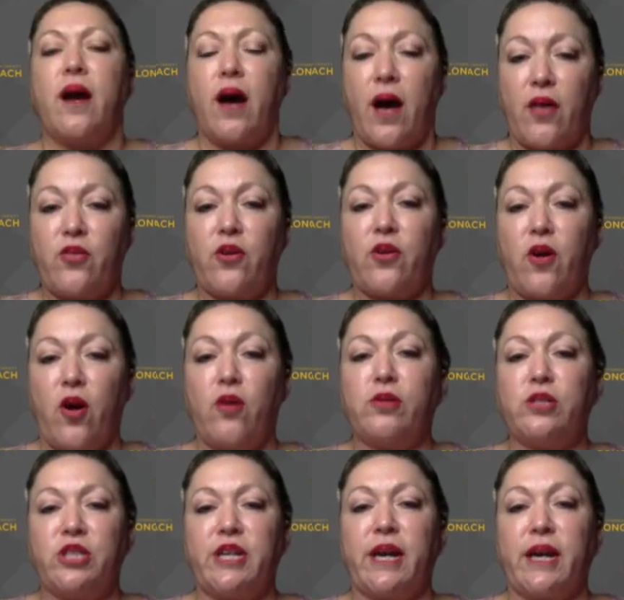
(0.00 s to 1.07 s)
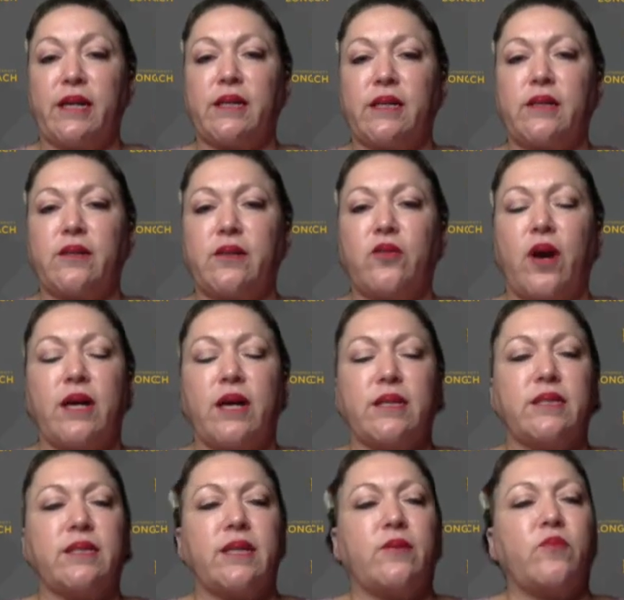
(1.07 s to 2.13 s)
other oceanic
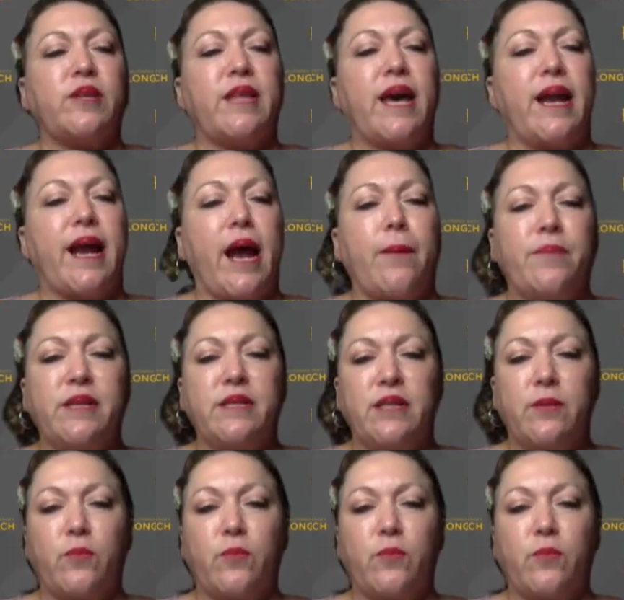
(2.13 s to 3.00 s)
crust. And when that happens, it